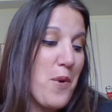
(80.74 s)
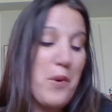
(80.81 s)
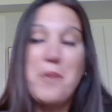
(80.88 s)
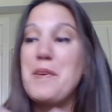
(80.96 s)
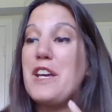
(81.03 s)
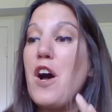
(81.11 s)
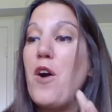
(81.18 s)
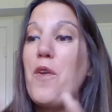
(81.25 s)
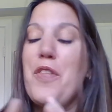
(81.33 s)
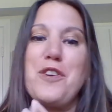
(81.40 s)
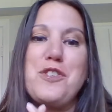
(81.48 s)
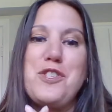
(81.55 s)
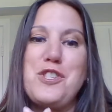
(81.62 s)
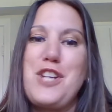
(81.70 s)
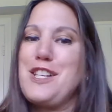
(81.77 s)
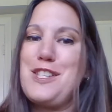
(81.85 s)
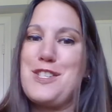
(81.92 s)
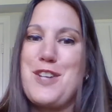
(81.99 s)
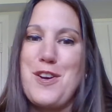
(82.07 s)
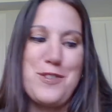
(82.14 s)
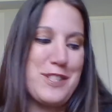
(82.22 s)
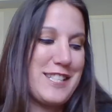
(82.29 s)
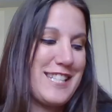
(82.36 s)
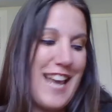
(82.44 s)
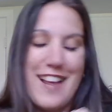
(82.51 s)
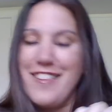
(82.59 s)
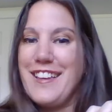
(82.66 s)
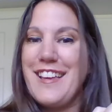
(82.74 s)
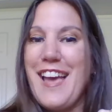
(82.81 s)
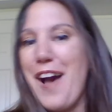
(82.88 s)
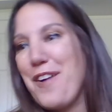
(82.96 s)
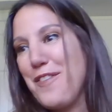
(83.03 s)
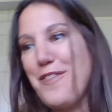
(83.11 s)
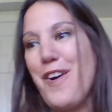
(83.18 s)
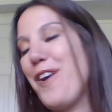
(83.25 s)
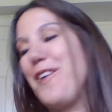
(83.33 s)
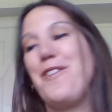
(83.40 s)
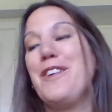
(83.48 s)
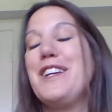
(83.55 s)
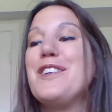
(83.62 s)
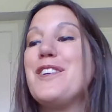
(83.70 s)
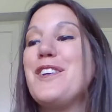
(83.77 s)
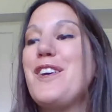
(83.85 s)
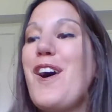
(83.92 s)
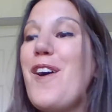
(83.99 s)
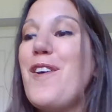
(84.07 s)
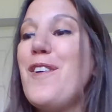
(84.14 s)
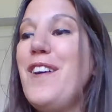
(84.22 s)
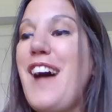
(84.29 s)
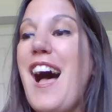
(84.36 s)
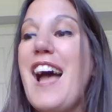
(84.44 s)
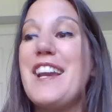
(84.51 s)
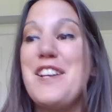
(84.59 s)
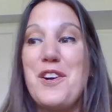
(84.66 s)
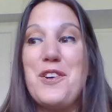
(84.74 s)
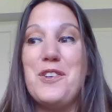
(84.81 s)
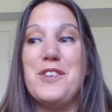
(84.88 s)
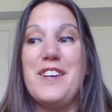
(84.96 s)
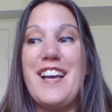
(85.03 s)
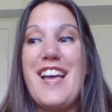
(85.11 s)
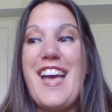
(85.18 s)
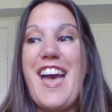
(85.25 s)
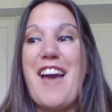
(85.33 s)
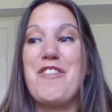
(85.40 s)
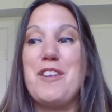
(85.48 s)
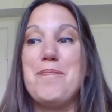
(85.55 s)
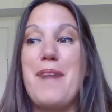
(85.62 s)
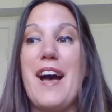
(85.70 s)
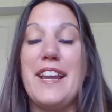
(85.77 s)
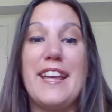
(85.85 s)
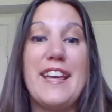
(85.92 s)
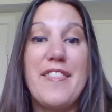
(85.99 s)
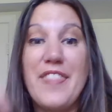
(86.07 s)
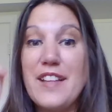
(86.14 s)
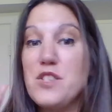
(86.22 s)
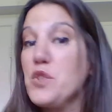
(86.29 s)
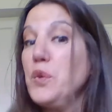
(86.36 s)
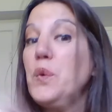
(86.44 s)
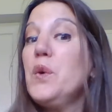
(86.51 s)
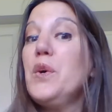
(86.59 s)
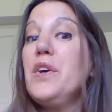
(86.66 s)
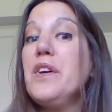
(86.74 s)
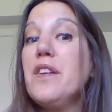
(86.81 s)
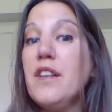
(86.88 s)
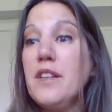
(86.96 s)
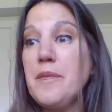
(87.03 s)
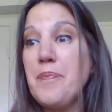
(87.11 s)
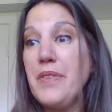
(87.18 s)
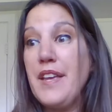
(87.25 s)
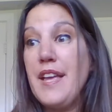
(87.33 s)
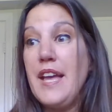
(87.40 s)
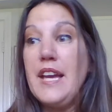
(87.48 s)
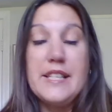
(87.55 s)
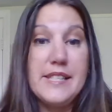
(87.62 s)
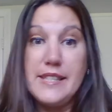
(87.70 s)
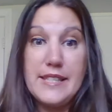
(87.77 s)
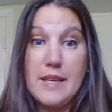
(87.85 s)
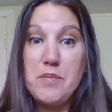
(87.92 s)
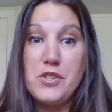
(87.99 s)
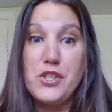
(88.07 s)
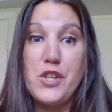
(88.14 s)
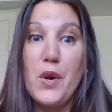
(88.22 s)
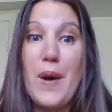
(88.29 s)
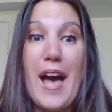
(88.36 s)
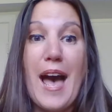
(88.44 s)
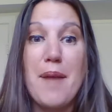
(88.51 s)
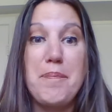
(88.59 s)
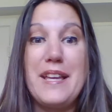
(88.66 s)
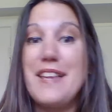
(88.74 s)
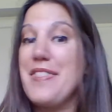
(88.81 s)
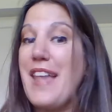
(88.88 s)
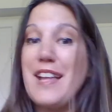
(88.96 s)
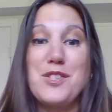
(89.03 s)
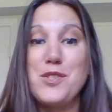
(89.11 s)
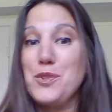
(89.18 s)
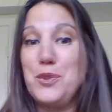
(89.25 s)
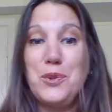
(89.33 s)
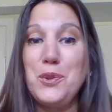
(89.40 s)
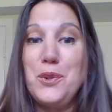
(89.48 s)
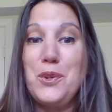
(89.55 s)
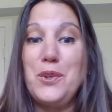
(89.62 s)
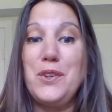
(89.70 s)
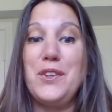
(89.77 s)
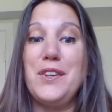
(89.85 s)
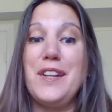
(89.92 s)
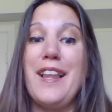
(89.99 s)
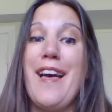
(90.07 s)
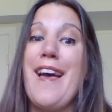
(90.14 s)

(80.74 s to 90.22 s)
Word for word: When we go, there's just no telling how far we'll go. I know everybody in that school seems so happy in that school.